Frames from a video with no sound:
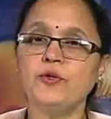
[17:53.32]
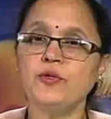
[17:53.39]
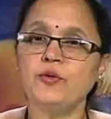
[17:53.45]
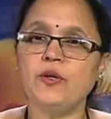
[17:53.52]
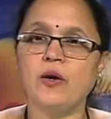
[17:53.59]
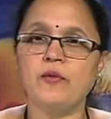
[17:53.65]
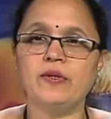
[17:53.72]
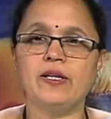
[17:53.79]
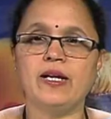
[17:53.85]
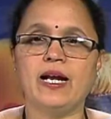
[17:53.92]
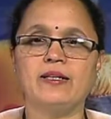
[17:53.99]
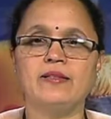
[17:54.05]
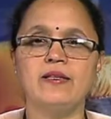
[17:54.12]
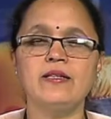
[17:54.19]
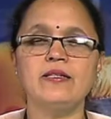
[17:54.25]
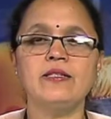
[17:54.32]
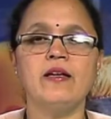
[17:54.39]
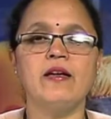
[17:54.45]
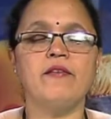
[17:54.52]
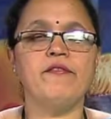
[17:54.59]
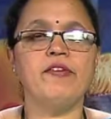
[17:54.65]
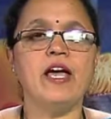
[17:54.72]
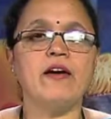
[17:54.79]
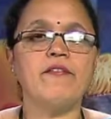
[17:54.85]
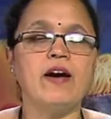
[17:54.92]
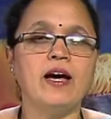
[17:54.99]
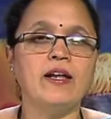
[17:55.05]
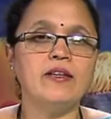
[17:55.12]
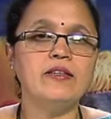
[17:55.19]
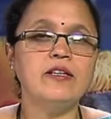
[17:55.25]
to counteract this, we have
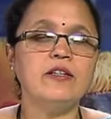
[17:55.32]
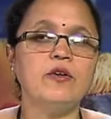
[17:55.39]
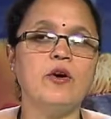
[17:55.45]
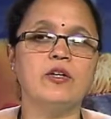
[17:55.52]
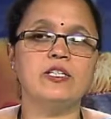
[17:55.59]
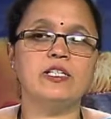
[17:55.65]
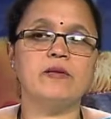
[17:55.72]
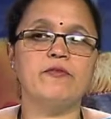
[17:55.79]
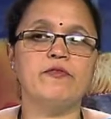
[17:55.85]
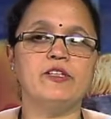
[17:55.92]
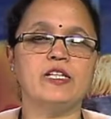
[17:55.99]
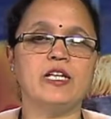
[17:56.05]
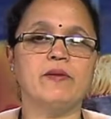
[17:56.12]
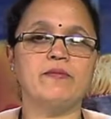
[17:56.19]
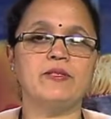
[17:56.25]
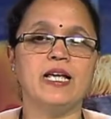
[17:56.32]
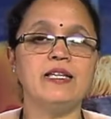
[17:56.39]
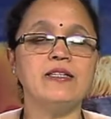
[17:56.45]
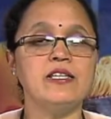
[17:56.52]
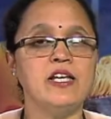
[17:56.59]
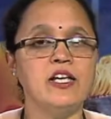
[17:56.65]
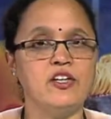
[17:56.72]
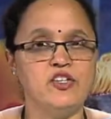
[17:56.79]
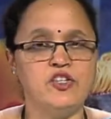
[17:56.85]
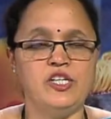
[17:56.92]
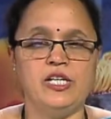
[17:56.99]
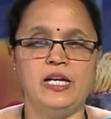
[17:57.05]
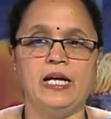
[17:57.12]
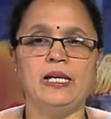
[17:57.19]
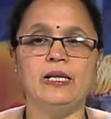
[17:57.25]
another concept which comes as
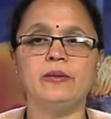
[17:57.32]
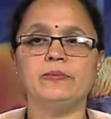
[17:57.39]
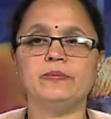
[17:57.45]
GL.